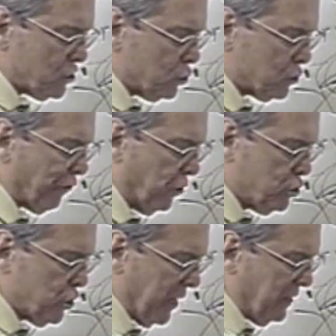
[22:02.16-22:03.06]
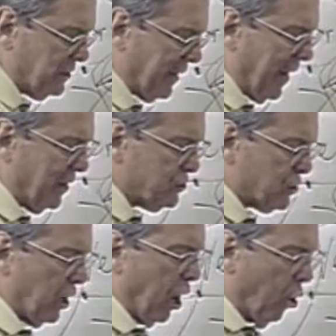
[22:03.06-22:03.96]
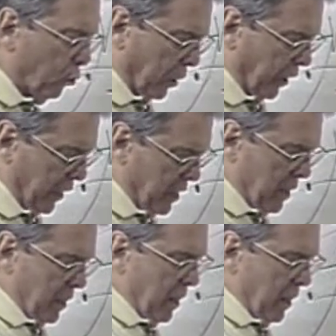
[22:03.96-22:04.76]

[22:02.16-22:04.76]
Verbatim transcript: was for Gentiles only.